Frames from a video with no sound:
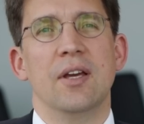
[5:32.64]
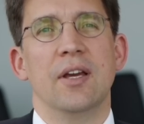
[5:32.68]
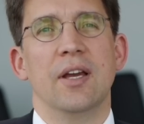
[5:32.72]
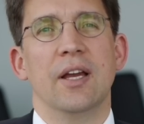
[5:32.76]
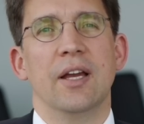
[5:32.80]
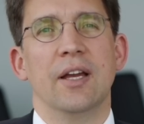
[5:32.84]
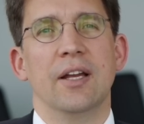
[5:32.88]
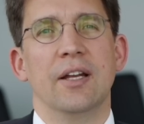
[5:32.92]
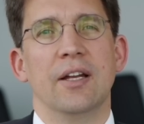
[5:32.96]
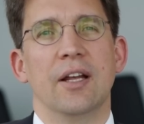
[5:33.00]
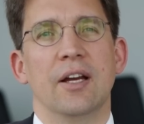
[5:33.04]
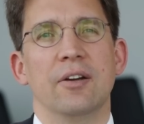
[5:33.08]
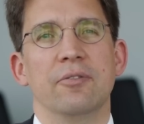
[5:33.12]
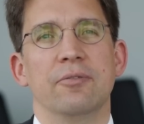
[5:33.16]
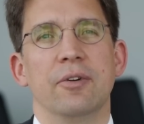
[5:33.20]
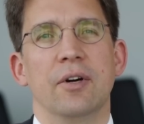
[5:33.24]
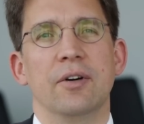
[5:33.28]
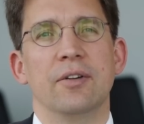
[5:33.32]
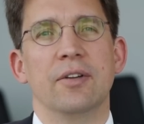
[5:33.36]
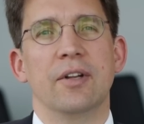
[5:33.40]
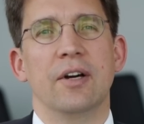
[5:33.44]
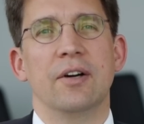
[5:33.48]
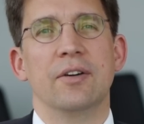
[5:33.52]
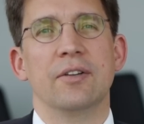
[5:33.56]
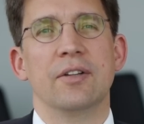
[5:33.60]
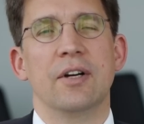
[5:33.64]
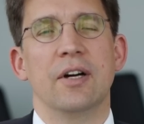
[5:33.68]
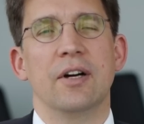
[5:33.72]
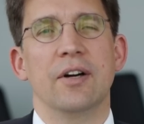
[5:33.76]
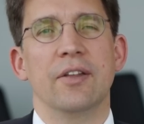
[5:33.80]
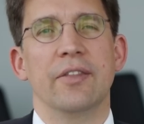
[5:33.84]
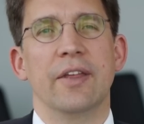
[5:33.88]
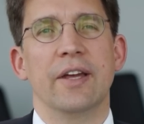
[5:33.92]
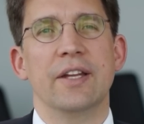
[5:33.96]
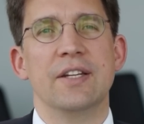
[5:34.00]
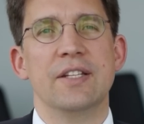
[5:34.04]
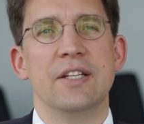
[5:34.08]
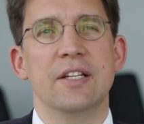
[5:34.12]
And I found out how
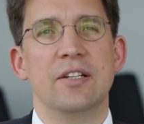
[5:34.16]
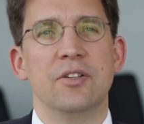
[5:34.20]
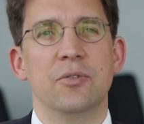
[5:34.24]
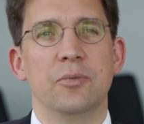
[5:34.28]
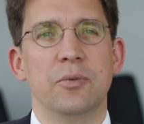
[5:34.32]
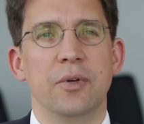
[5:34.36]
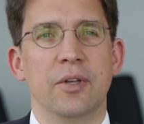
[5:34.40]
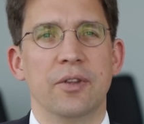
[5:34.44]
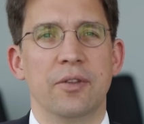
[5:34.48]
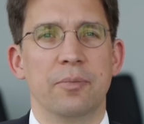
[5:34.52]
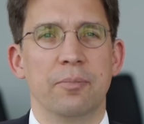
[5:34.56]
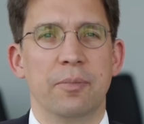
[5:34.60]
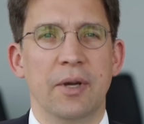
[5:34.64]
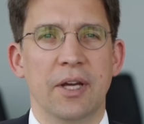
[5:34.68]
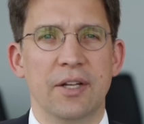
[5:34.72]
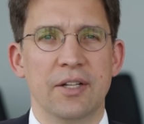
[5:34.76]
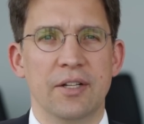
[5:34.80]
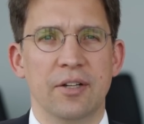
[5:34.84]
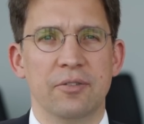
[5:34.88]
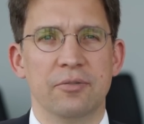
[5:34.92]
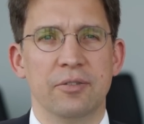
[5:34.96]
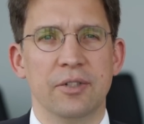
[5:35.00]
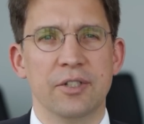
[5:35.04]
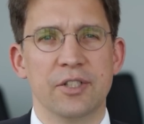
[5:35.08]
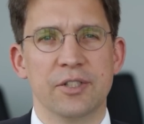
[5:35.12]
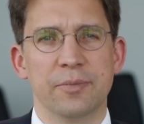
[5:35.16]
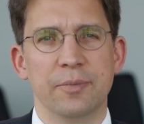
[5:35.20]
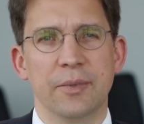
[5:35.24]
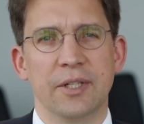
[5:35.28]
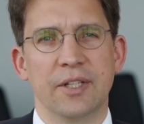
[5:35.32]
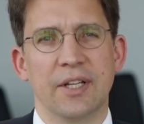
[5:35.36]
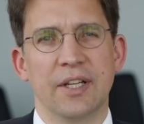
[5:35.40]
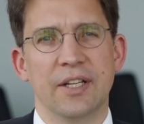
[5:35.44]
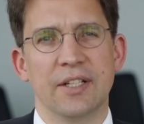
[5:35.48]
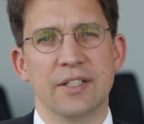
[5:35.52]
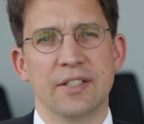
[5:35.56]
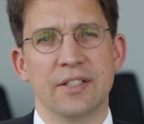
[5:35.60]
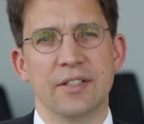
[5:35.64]
they deal with patent infringement
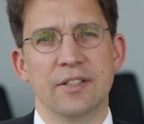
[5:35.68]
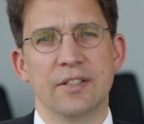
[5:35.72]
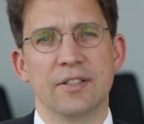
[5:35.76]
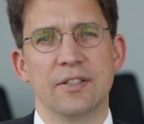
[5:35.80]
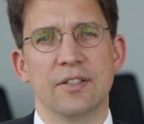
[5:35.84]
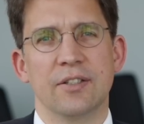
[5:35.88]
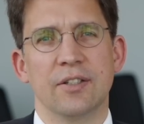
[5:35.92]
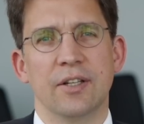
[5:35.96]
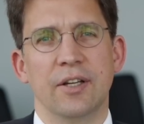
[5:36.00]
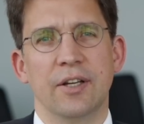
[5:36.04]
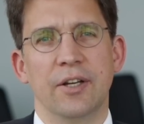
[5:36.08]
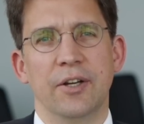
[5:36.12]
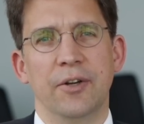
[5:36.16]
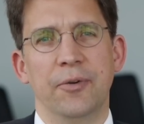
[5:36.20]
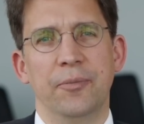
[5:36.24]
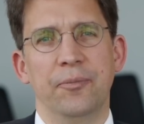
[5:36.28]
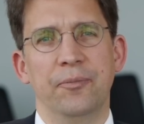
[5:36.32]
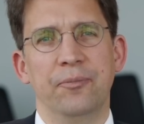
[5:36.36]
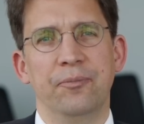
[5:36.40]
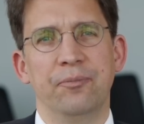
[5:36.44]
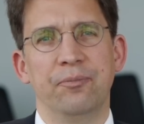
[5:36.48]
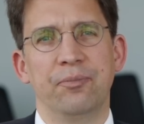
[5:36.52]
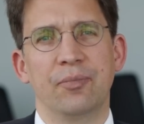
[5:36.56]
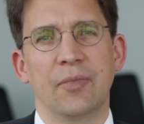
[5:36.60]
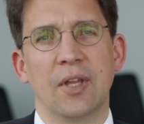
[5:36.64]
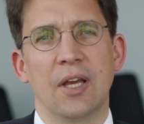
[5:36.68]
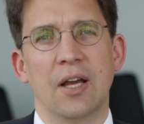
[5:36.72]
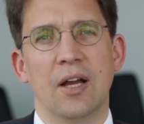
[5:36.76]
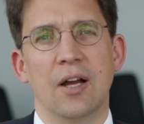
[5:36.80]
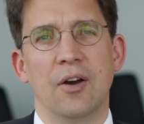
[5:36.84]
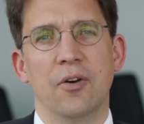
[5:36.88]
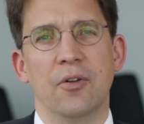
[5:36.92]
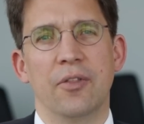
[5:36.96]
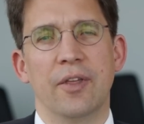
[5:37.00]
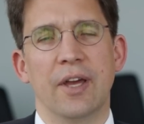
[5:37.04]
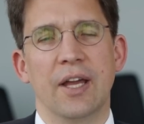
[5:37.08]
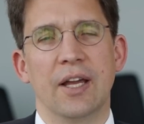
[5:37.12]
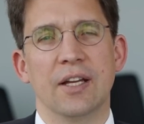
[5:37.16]
cases,
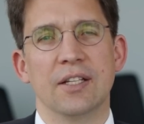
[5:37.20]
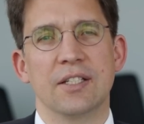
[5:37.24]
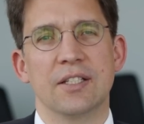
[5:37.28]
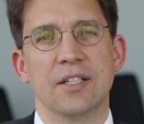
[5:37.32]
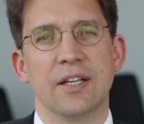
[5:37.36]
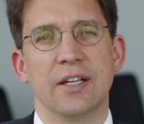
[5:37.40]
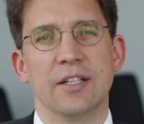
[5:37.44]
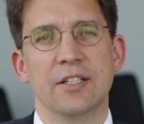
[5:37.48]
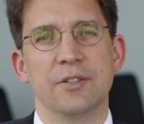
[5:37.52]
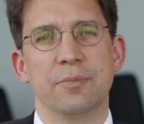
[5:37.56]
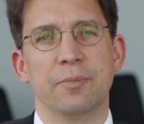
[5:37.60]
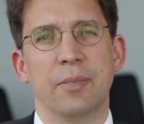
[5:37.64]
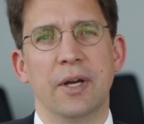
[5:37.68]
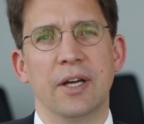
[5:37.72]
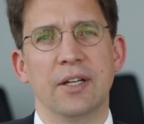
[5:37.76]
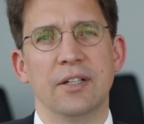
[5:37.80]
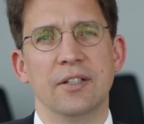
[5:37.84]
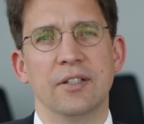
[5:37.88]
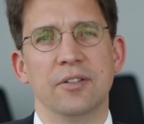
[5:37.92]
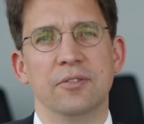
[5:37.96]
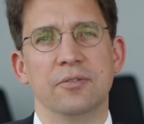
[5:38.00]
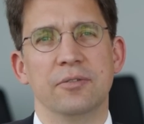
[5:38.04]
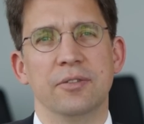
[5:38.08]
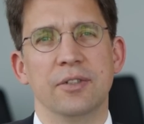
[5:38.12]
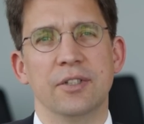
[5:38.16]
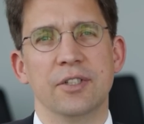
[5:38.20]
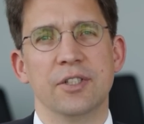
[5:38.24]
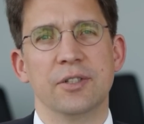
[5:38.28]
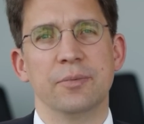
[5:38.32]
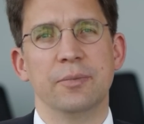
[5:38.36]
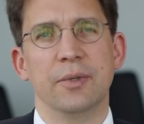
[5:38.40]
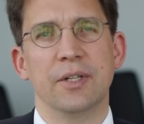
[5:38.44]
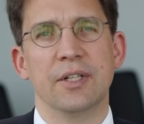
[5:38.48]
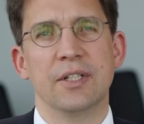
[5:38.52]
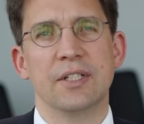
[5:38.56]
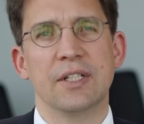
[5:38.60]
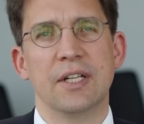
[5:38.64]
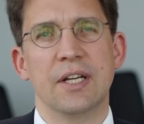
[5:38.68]
how they assess patent
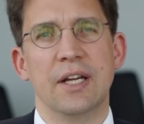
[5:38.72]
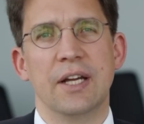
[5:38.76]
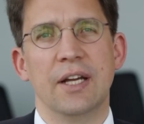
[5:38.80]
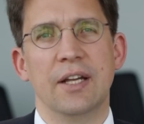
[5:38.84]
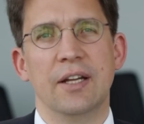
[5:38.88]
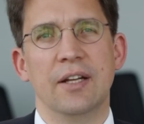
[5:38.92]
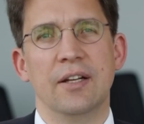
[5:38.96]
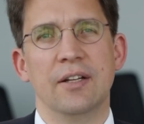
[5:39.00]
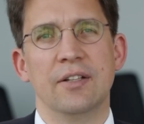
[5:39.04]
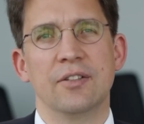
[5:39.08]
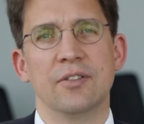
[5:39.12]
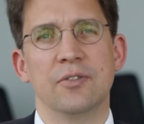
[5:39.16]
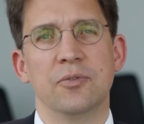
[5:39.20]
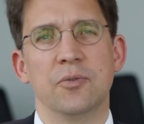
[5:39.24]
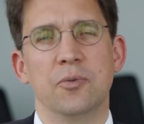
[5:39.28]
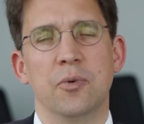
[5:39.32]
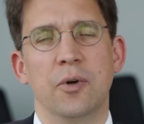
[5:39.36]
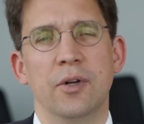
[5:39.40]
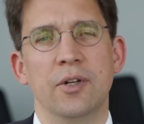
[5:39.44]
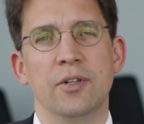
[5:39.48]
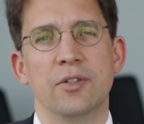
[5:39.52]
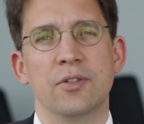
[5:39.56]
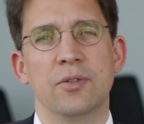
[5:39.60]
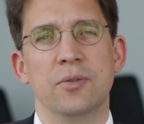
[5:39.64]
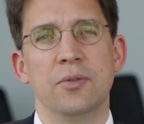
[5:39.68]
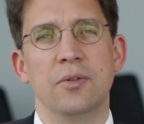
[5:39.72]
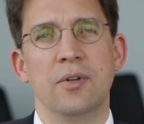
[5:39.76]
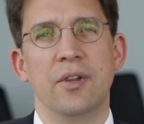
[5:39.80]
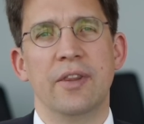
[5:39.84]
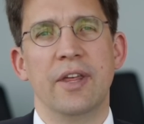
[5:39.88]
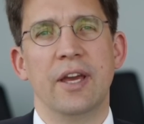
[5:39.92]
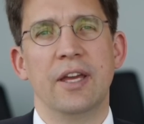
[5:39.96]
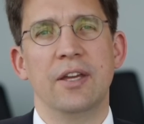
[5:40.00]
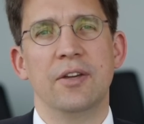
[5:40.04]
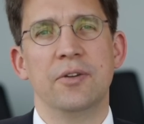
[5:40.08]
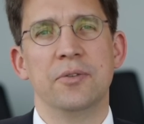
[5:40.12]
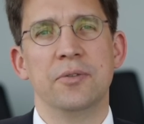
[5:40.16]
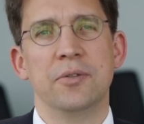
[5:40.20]
infringement. And one tool
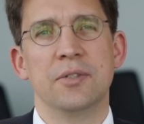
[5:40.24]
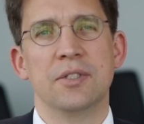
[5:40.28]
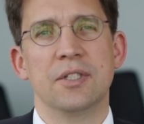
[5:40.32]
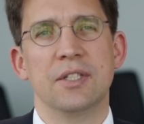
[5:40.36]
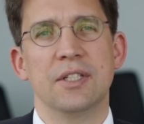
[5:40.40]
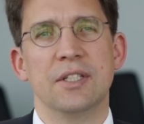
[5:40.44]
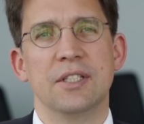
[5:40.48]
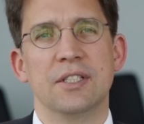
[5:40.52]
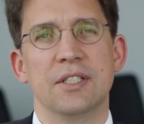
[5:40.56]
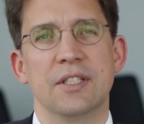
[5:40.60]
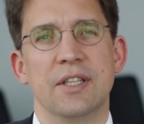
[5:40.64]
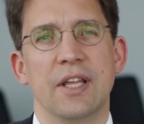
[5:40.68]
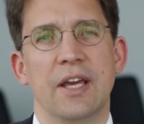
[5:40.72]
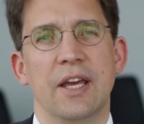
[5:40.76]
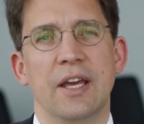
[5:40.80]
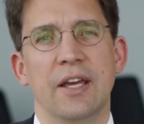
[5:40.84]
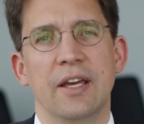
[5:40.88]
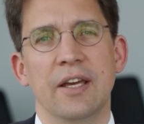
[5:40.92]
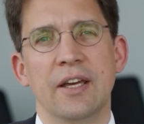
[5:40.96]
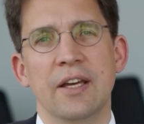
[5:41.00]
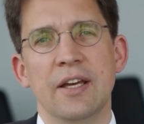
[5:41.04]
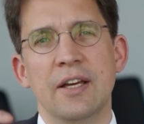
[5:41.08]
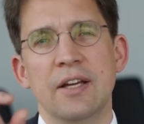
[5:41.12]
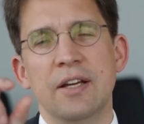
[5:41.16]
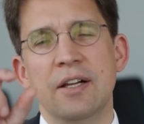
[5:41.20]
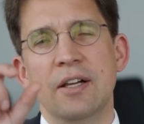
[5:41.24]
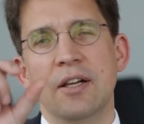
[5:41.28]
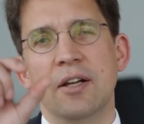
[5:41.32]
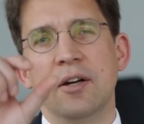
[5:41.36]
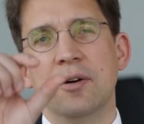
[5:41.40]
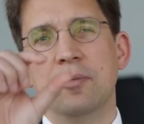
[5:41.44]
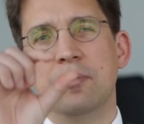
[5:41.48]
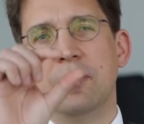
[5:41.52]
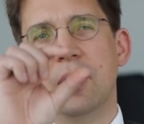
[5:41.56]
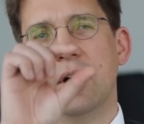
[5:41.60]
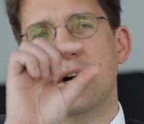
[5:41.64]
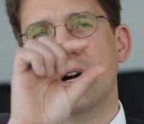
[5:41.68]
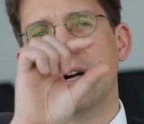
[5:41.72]
they use is they
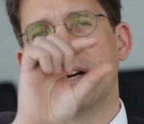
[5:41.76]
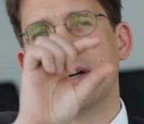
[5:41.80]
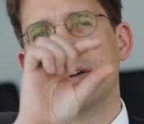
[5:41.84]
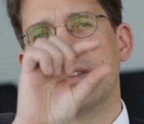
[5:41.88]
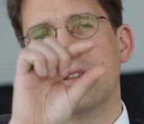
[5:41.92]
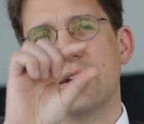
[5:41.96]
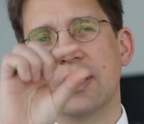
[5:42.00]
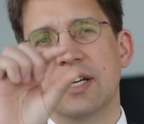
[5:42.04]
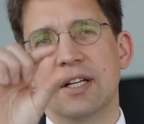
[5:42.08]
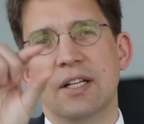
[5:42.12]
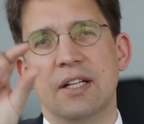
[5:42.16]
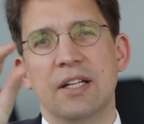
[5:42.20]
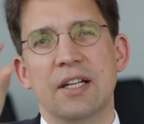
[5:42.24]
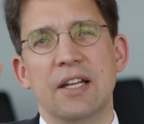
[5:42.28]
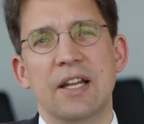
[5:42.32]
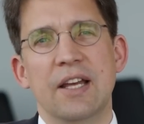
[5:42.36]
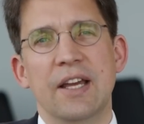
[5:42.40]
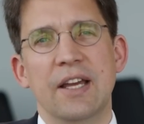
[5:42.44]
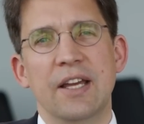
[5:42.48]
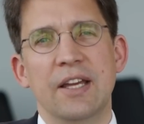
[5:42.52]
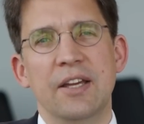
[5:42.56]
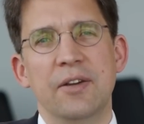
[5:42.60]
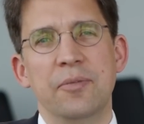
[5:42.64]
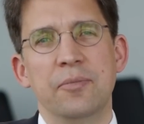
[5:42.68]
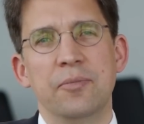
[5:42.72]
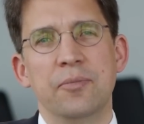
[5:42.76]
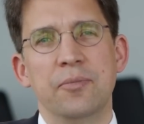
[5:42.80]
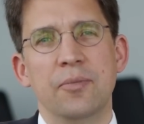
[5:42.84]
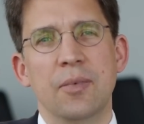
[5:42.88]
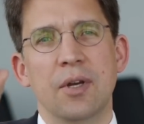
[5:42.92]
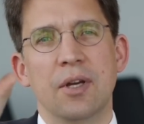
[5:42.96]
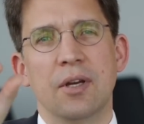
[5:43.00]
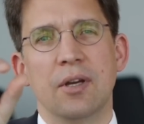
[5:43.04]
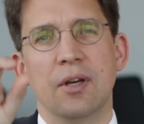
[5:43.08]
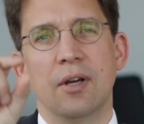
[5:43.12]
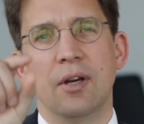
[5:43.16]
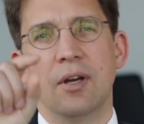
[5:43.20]
mark the claim